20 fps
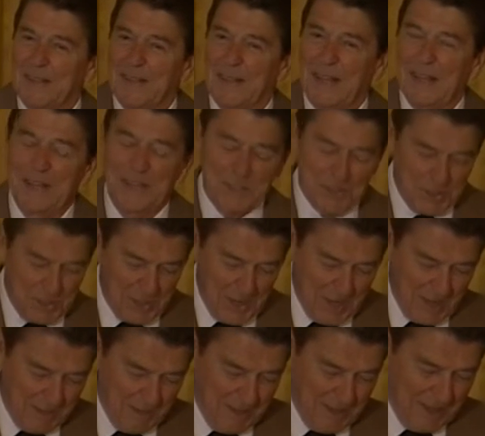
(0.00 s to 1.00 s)
ladies and
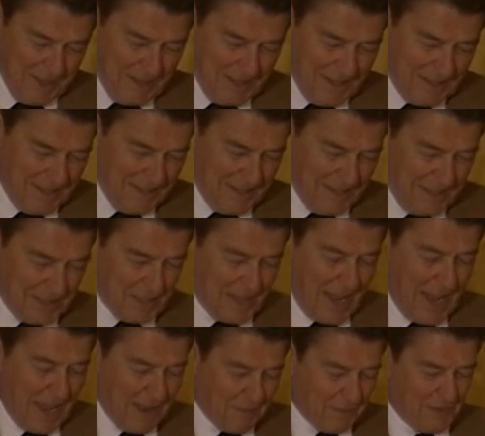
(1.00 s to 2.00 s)
gentlemen, it's
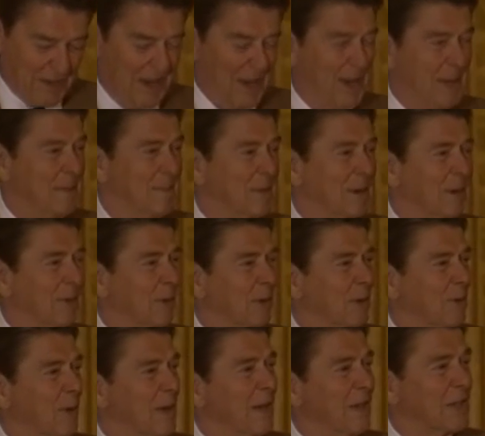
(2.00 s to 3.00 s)
halftime, and to a
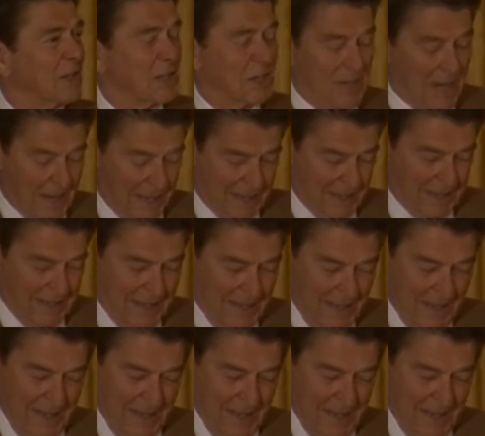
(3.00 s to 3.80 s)
great extent,